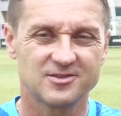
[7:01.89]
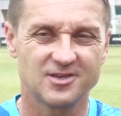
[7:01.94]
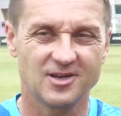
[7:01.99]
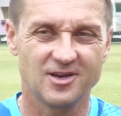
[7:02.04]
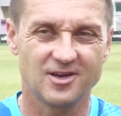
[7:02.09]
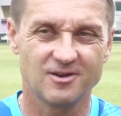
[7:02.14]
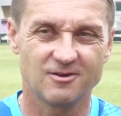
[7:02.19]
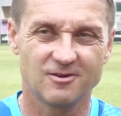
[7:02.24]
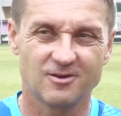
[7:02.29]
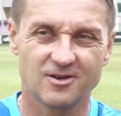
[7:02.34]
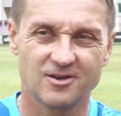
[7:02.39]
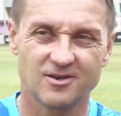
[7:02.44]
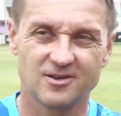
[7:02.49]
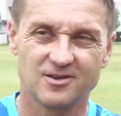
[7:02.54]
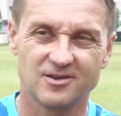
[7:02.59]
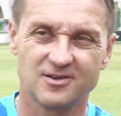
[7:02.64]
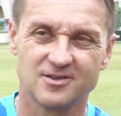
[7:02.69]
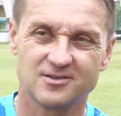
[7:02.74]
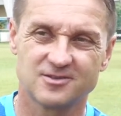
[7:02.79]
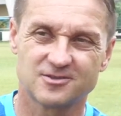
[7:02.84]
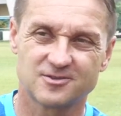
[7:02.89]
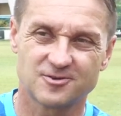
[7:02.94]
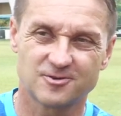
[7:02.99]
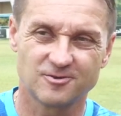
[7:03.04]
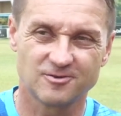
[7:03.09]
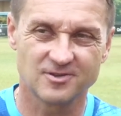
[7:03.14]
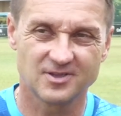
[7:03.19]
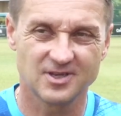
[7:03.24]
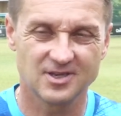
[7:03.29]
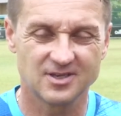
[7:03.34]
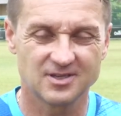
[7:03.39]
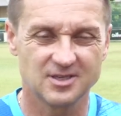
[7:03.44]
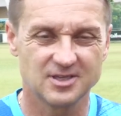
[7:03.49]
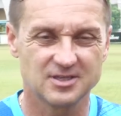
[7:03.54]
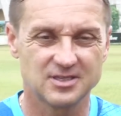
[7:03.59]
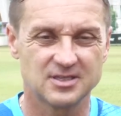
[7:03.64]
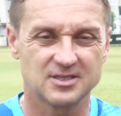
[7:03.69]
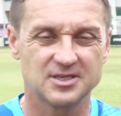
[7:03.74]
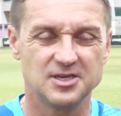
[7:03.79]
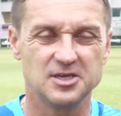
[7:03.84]
say it's true.
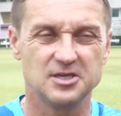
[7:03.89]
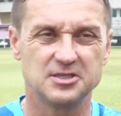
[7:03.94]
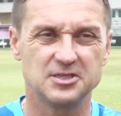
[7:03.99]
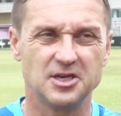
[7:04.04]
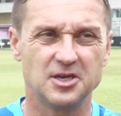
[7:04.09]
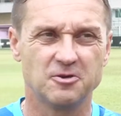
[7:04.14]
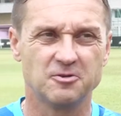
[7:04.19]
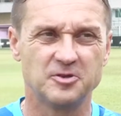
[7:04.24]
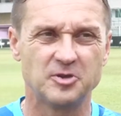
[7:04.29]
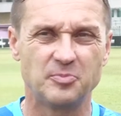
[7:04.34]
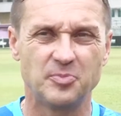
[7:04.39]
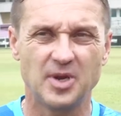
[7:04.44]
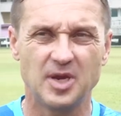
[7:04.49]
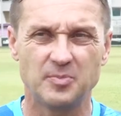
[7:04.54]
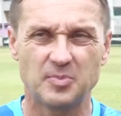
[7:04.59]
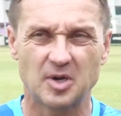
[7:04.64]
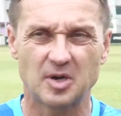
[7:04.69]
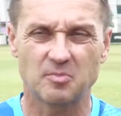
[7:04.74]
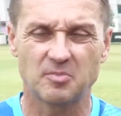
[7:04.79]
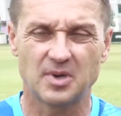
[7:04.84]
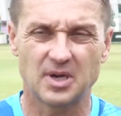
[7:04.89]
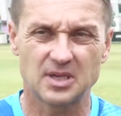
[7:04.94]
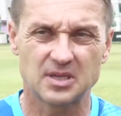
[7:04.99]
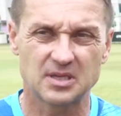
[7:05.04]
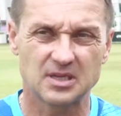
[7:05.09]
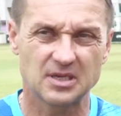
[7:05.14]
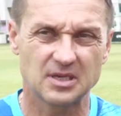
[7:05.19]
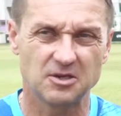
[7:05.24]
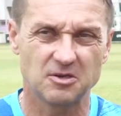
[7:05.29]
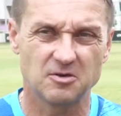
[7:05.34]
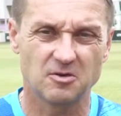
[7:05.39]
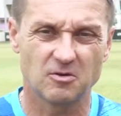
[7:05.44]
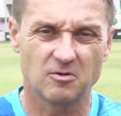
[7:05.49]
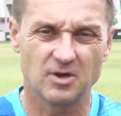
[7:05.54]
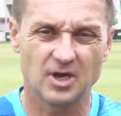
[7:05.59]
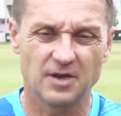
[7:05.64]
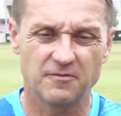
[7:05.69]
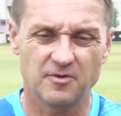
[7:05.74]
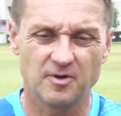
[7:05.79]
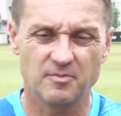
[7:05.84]
This is easier on the paper, but you
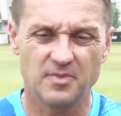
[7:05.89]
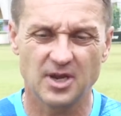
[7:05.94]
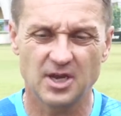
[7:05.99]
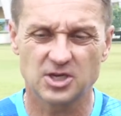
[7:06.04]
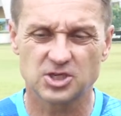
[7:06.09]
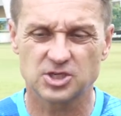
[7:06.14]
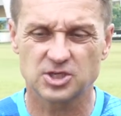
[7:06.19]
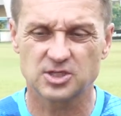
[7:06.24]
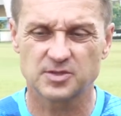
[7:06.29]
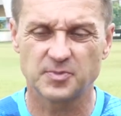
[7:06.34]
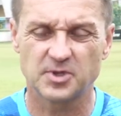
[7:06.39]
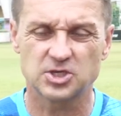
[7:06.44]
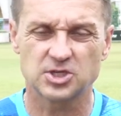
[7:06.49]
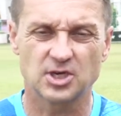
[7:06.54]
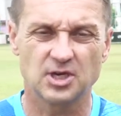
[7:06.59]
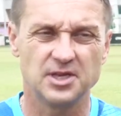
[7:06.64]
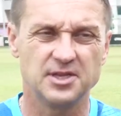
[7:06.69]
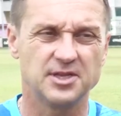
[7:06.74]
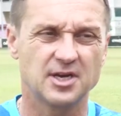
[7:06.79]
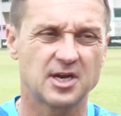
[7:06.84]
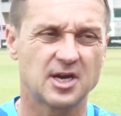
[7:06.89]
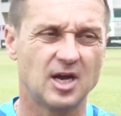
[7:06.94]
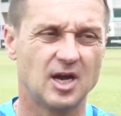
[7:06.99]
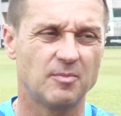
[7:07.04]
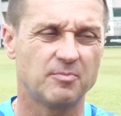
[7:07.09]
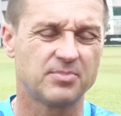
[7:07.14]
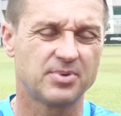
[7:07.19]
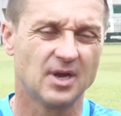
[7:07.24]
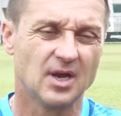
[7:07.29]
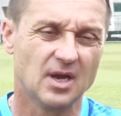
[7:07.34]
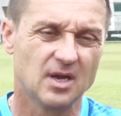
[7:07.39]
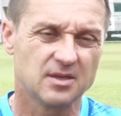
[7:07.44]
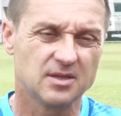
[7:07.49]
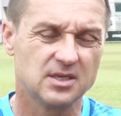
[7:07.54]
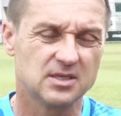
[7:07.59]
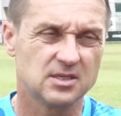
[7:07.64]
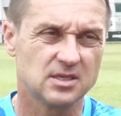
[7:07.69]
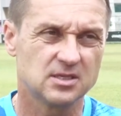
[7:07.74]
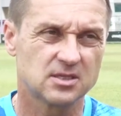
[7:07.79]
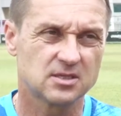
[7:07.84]
know, every match, especially in the cup,
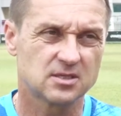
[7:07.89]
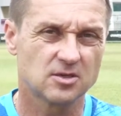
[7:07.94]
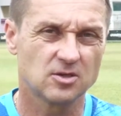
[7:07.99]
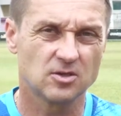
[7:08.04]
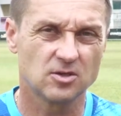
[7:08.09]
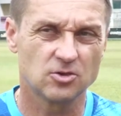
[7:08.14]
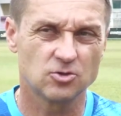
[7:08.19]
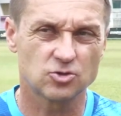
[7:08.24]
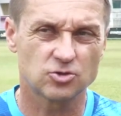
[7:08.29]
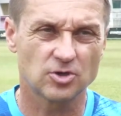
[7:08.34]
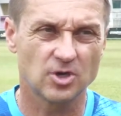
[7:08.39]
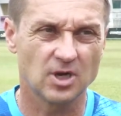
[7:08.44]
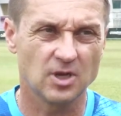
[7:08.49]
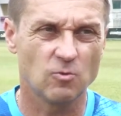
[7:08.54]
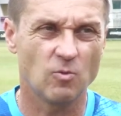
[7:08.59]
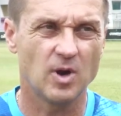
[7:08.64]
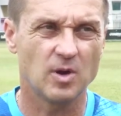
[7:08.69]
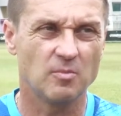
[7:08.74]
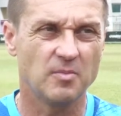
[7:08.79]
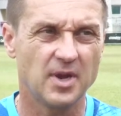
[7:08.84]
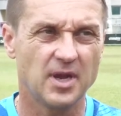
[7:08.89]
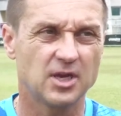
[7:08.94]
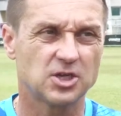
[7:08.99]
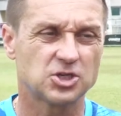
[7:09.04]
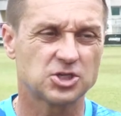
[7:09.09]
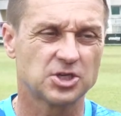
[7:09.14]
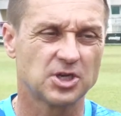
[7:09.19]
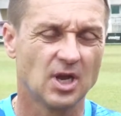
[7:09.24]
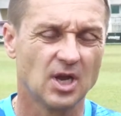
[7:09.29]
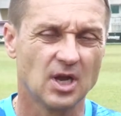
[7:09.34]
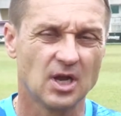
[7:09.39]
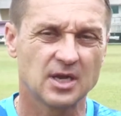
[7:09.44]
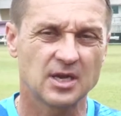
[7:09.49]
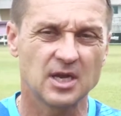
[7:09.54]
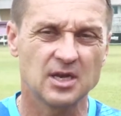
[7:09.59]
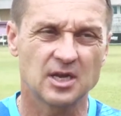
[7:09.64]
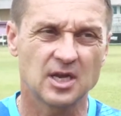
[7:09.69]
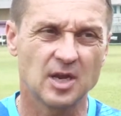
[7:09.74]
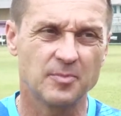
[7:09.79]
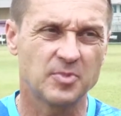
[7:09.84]
this is usually one match,
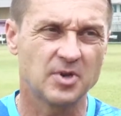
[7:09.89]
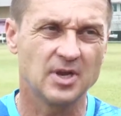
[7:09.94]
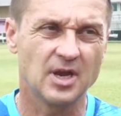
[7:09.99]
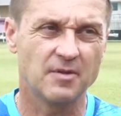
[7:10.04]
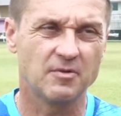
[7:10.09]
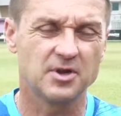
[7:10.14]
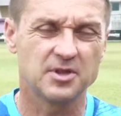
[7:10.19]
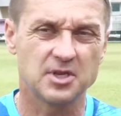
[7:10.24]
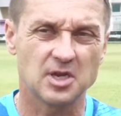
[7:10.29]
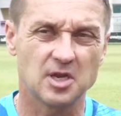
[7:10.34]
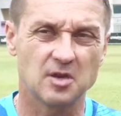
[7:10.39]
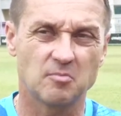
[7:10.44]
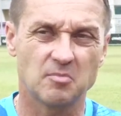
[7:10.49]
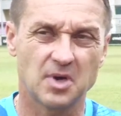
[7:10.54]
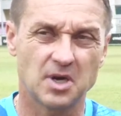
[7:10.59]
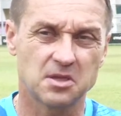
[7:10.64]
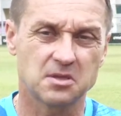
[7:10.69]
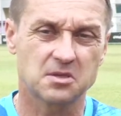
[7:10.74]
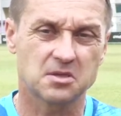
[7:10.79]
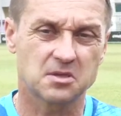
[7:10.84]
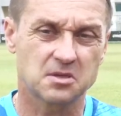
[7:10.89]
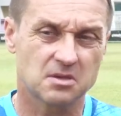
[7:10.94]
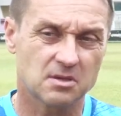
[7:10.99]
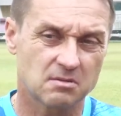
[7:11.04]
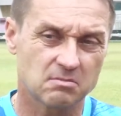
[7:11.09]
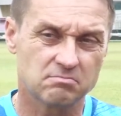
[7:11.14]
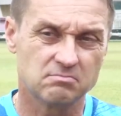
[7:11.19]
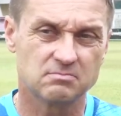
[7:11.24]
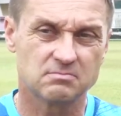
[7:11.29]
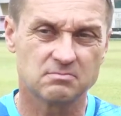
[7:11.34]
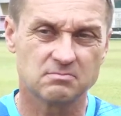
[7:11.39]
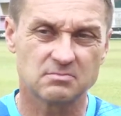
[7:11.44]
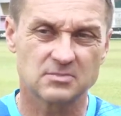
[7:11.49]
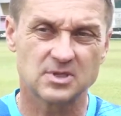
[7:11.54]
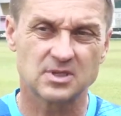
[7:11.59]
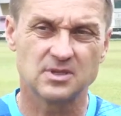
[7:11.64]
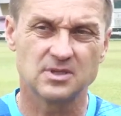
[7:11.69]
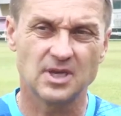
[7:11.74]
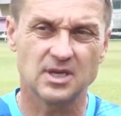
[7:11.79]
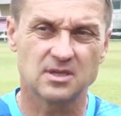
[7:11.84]
can happen everything. But
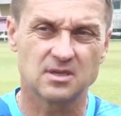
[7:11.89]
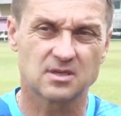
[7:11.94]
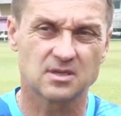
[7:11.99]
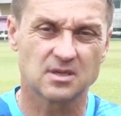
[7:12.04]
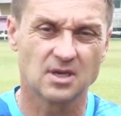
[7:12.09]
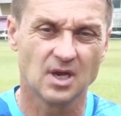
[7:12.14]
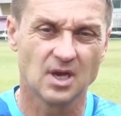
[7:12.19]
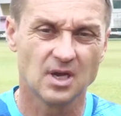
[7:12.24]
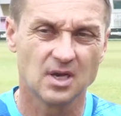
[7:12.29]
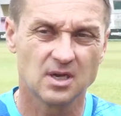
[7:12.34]
that